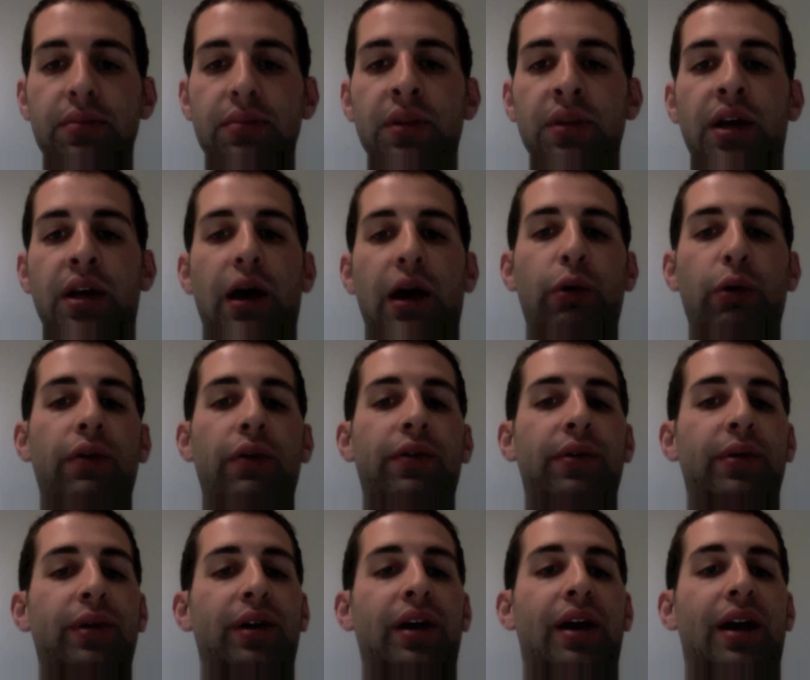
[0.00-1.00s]

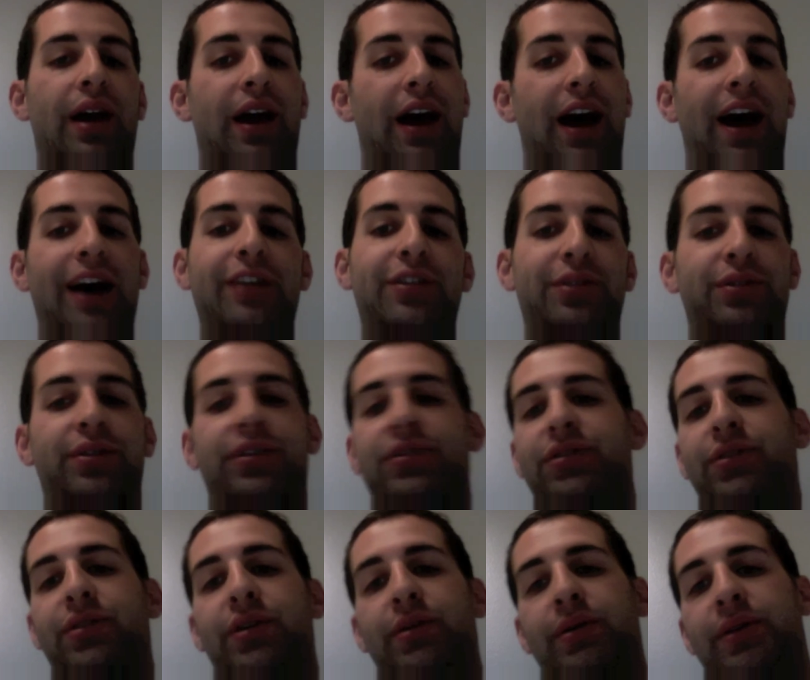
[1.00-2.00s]
However, I do
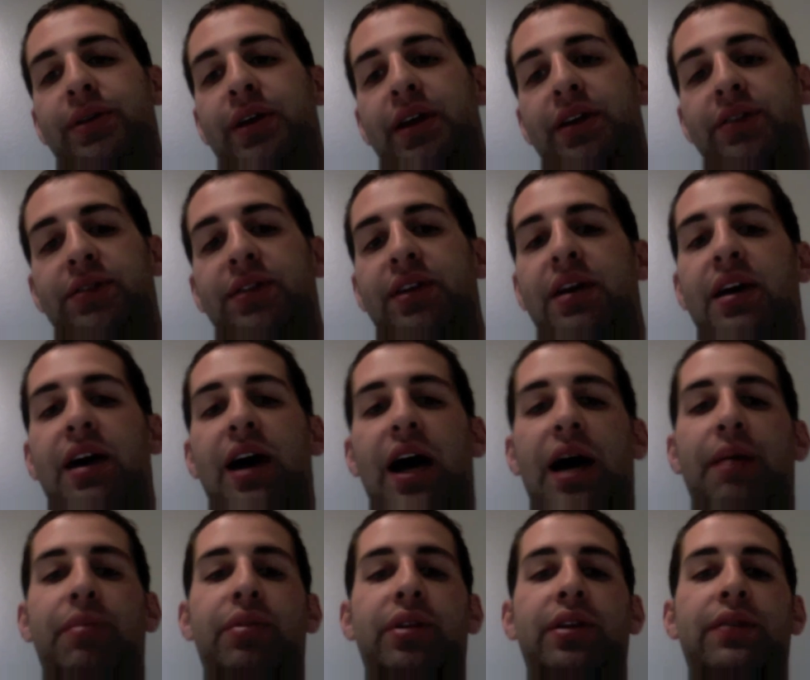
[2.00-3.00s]
disagree with this.
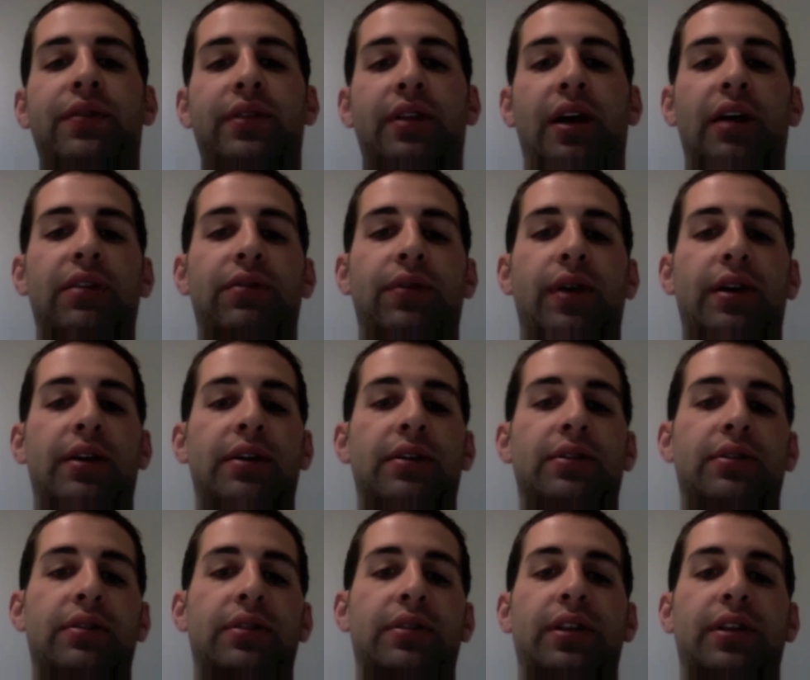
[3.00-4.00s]
I believe in Las
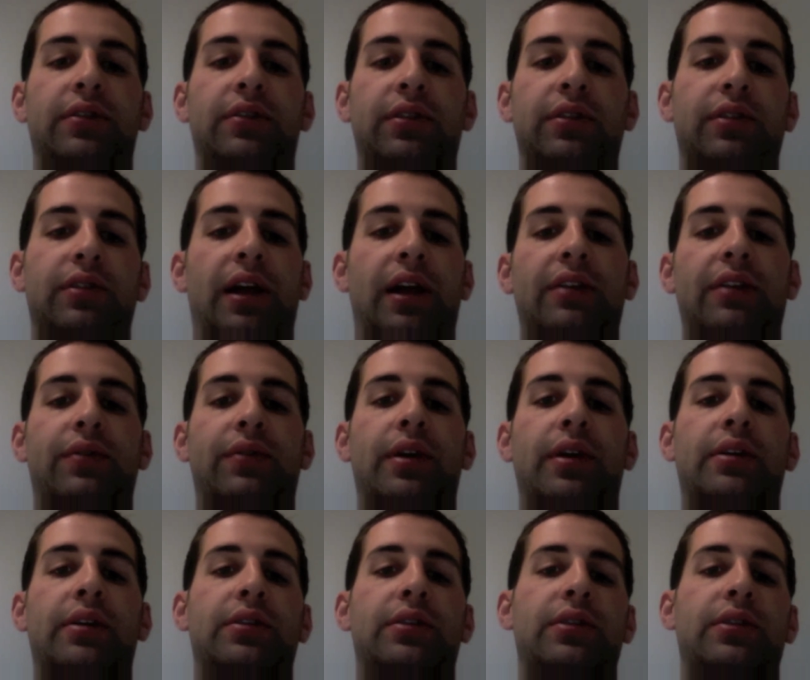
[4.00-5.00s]
Vegas. This is Las
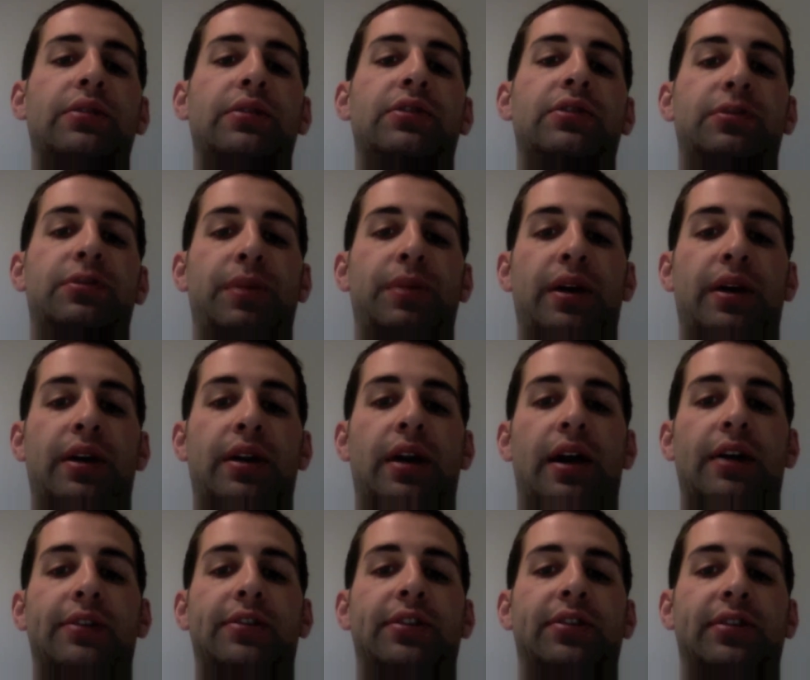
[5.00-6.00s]
Vegas's spin
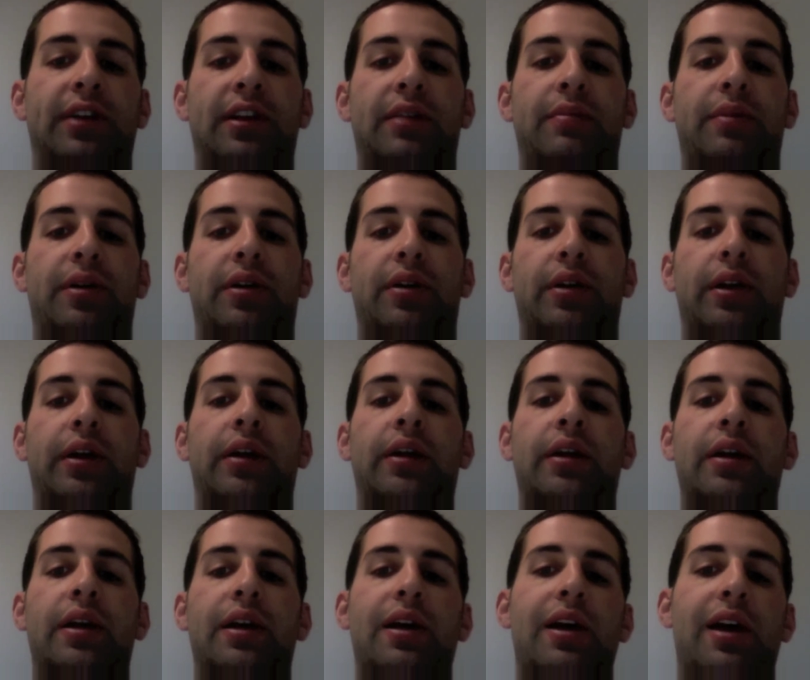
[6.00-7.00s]
on sustainability.
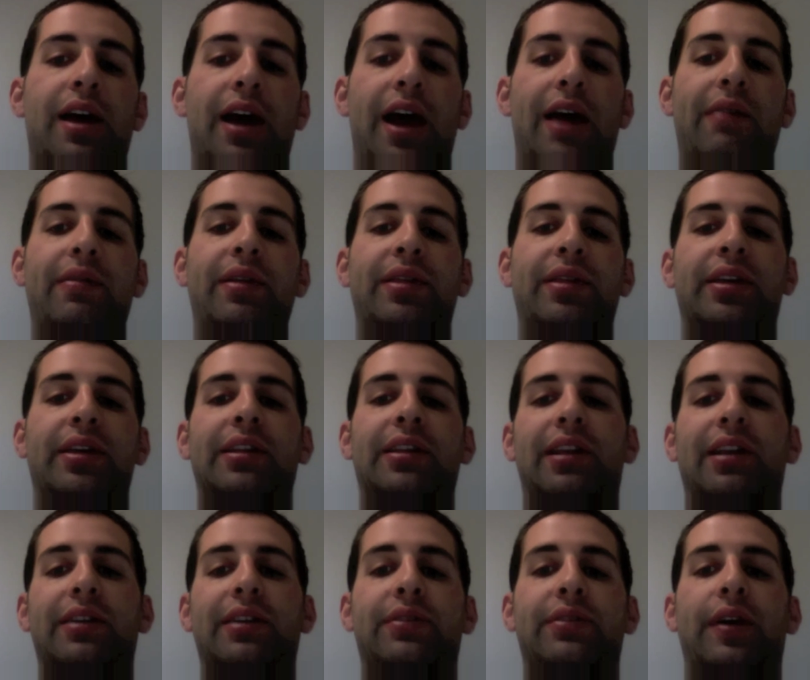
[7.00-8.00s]
Everything in
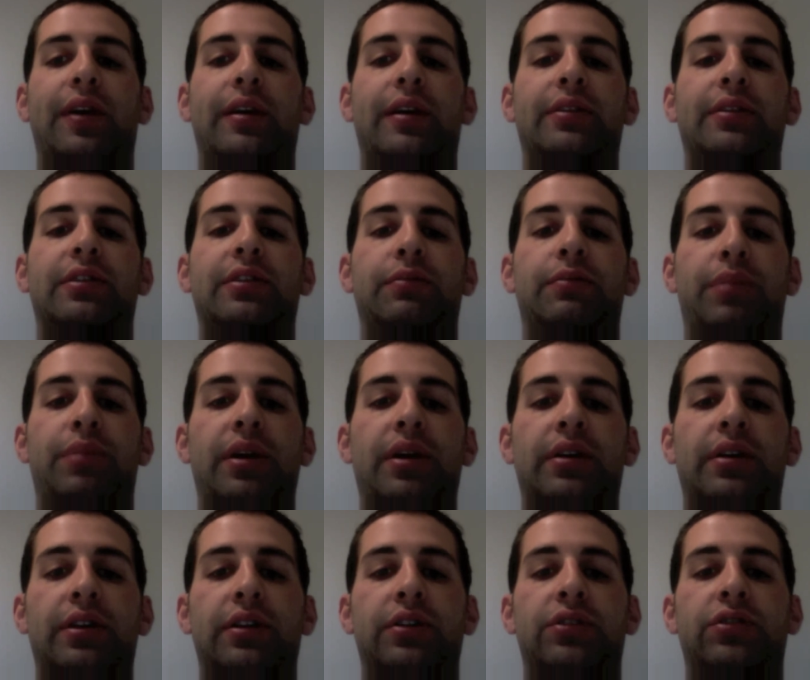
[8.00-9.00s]
Las Vegas is big
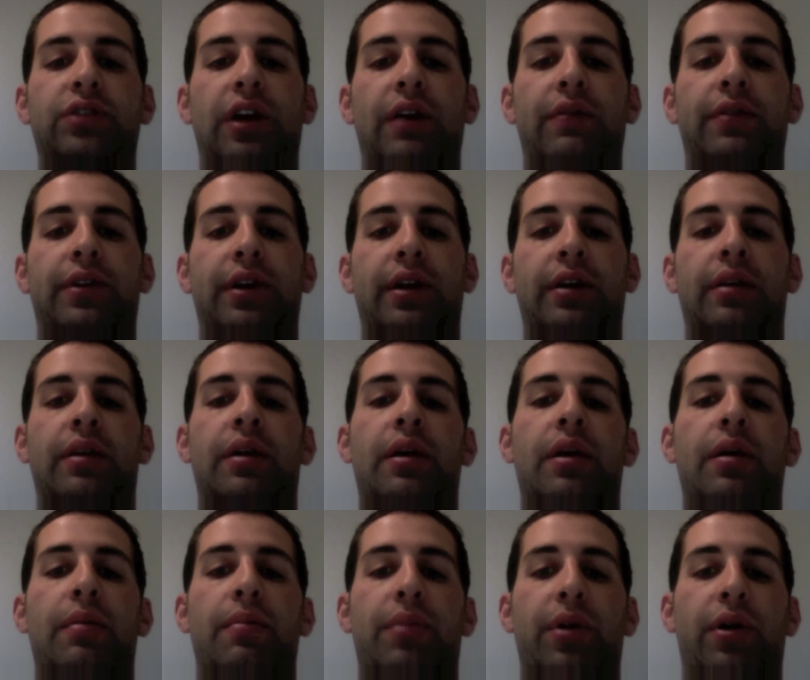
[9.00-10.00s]
and extravagant,
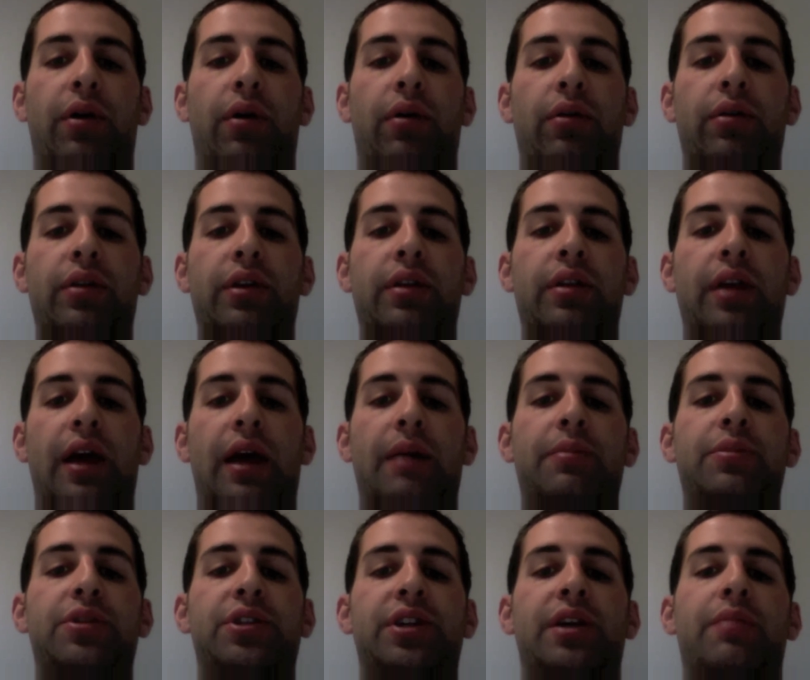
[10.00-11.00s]
but only the
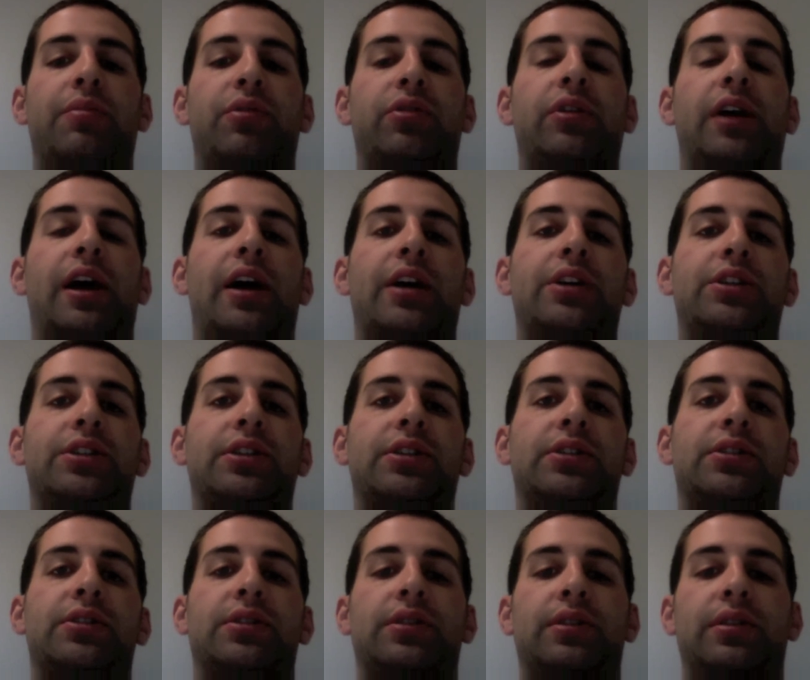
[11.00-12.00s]
MGM
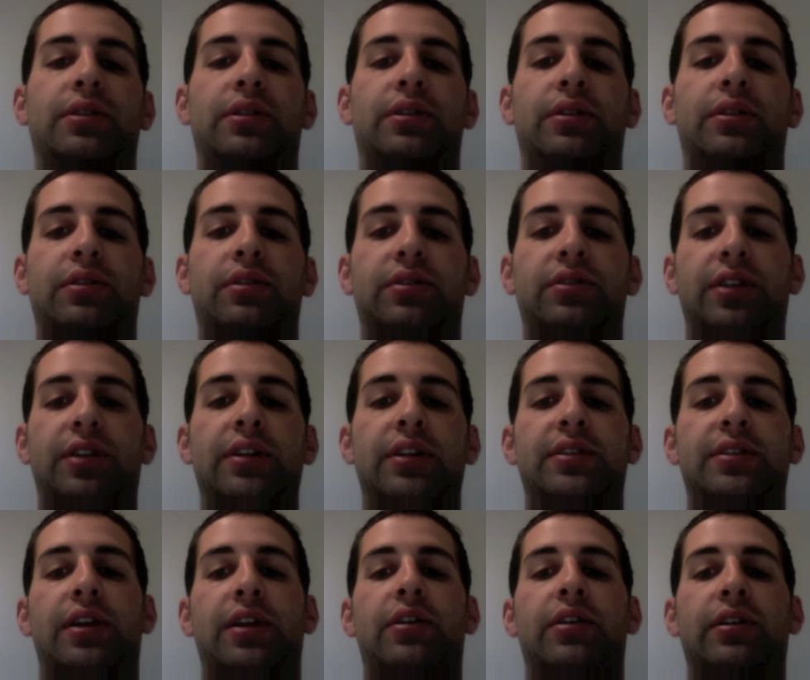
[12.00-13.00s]
Mirage's city
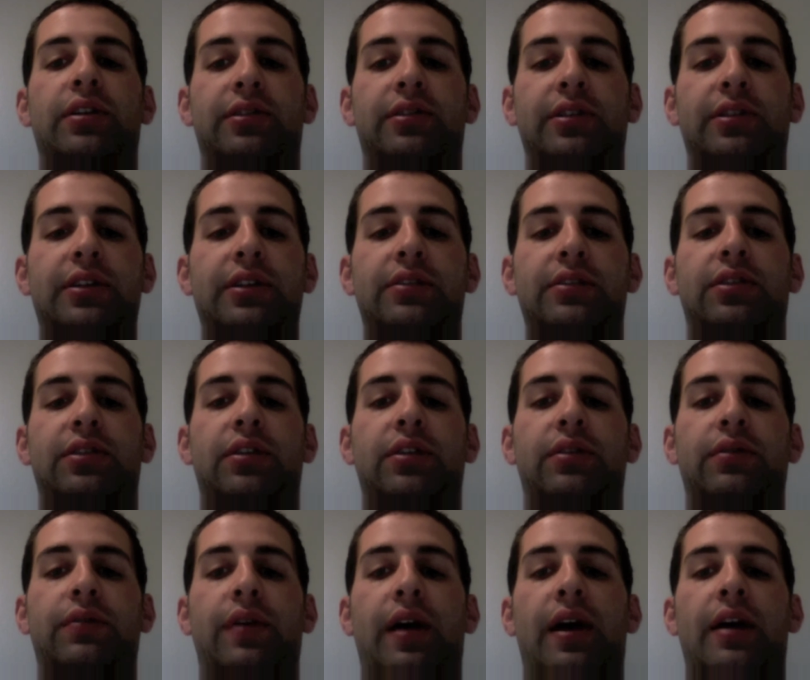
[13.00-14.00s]
center is LEED
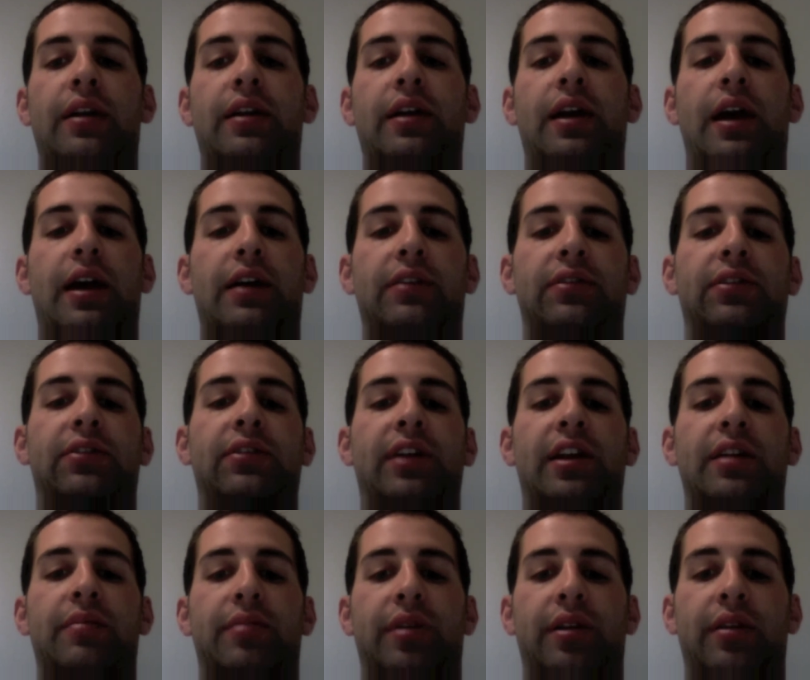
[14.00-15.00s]
certified as
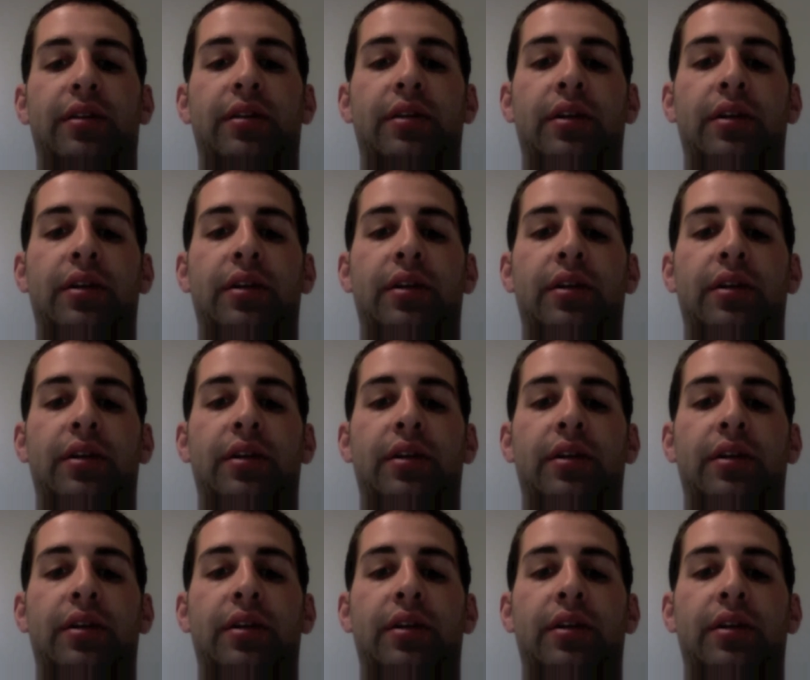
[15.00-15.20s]
sustainable.